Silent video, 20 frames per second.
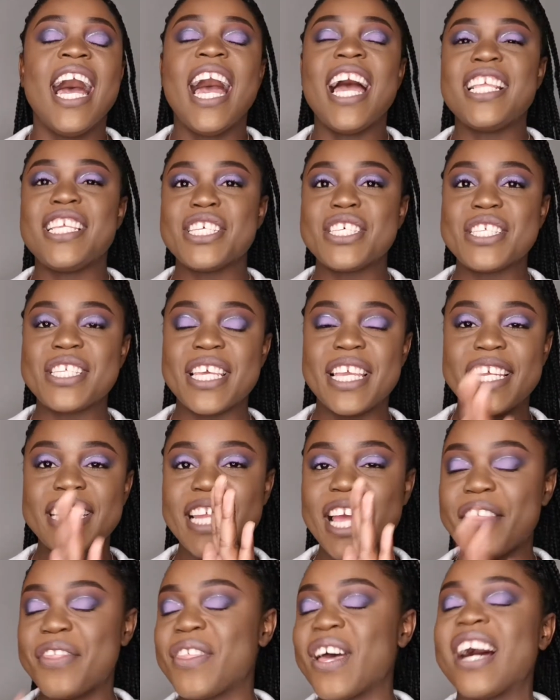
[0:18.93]
I just
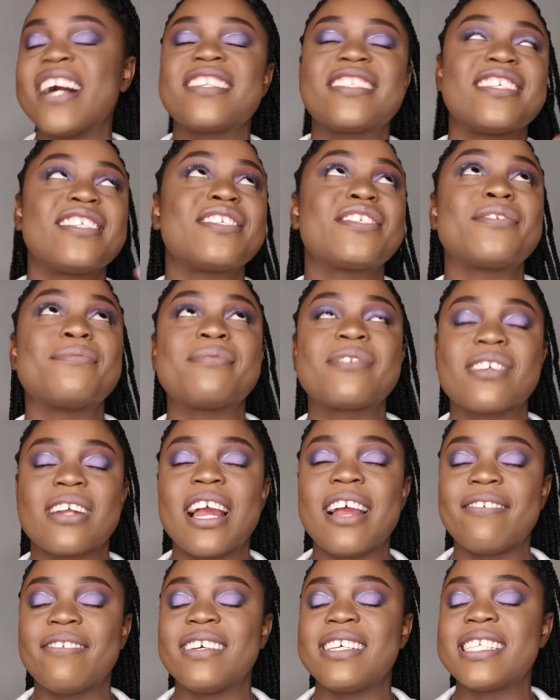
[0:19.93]
hit 1,000
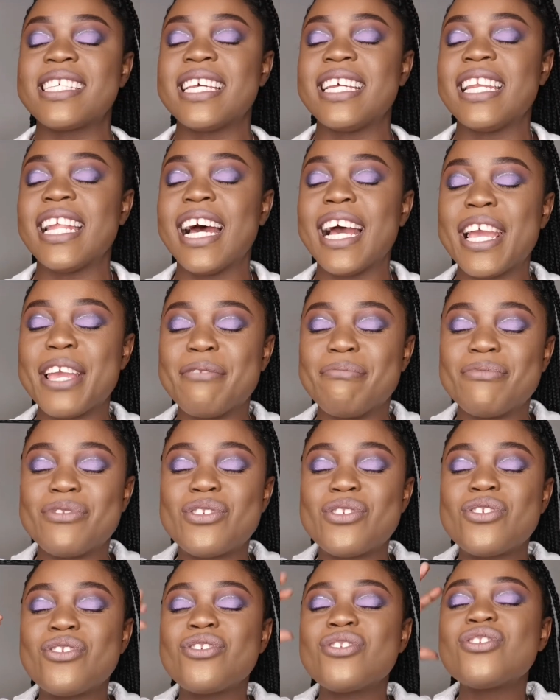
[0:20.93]
subscribers and I am
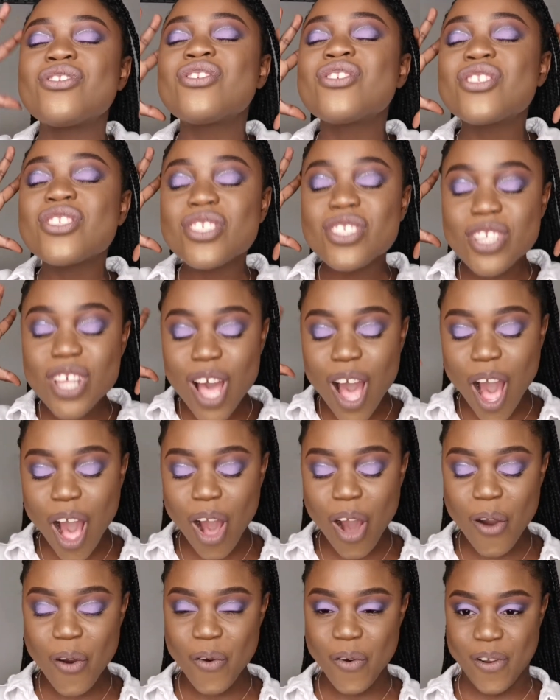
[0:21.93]

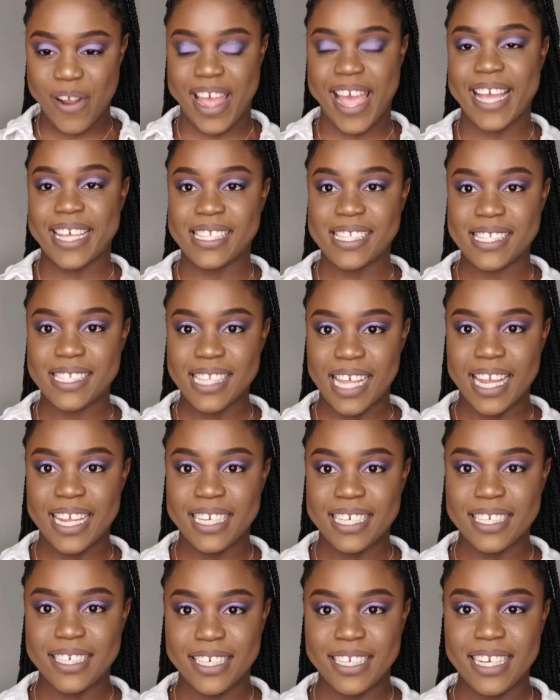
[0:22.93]
so
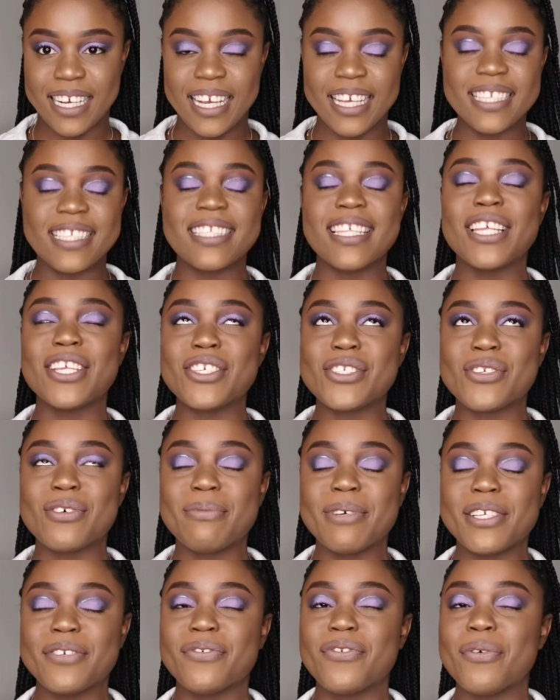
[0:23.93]
excited, guys. Thank you
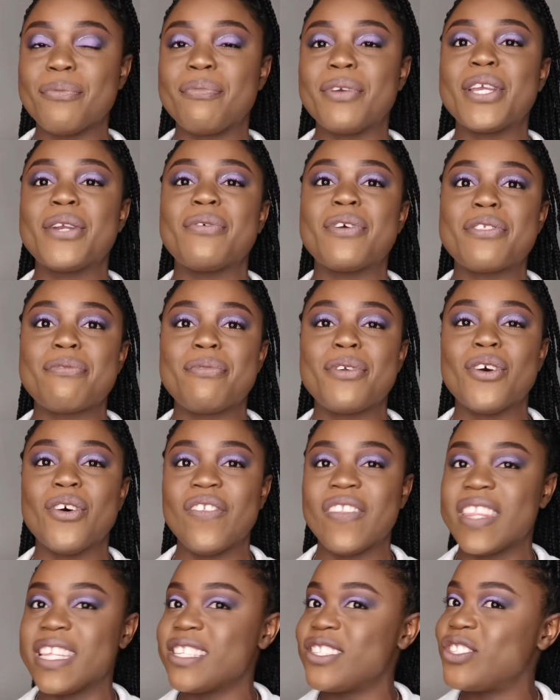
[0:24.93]
so much for being with me
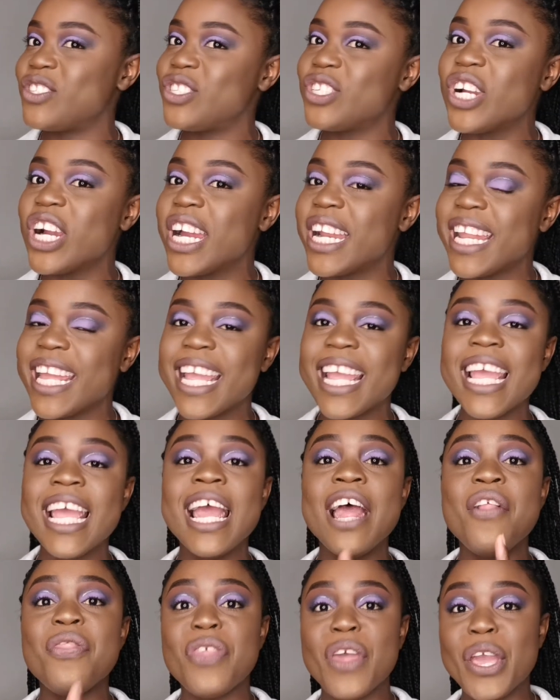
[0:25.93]
on this journey.
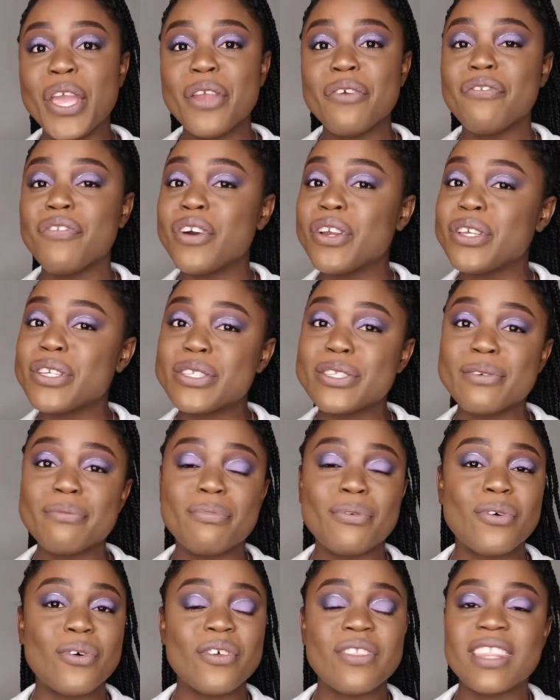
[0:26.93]
Thank you for your
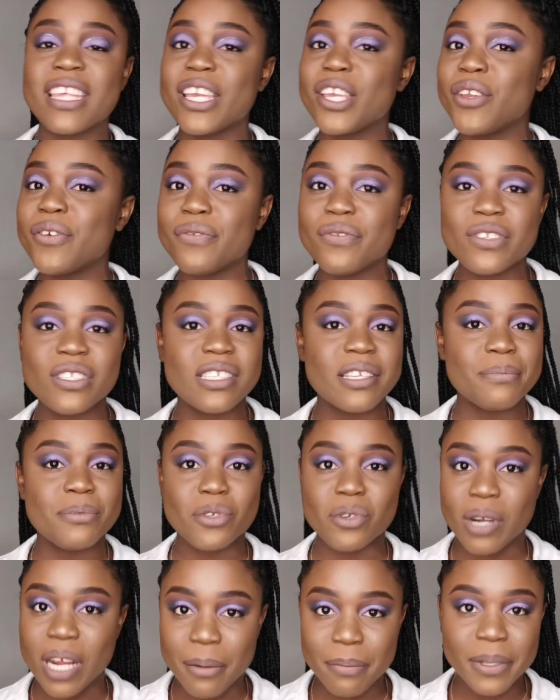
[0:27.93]
support. Thank you for
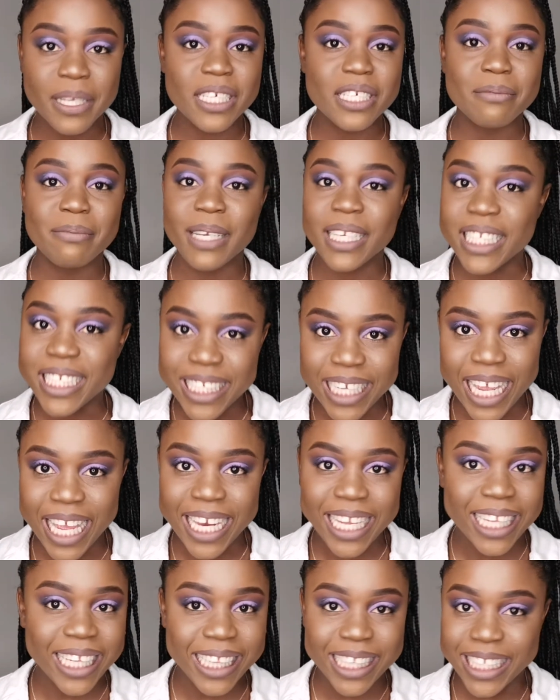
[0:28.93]
subscribing to my
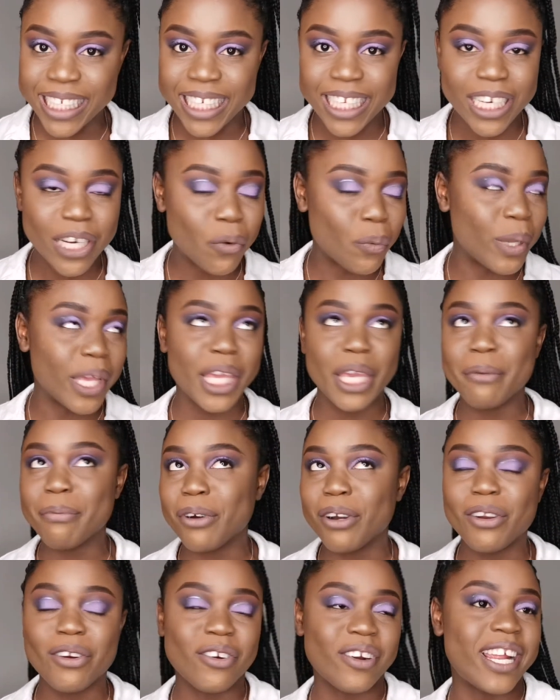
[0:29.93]
channel. You know, we
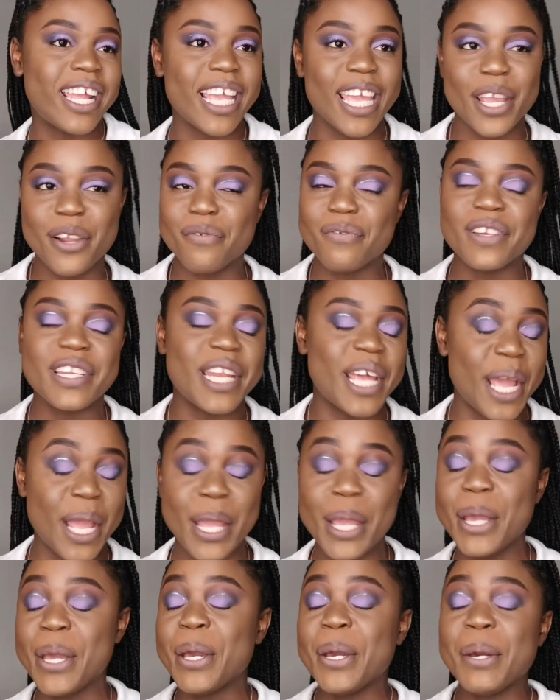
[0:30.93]
keep on growing every day.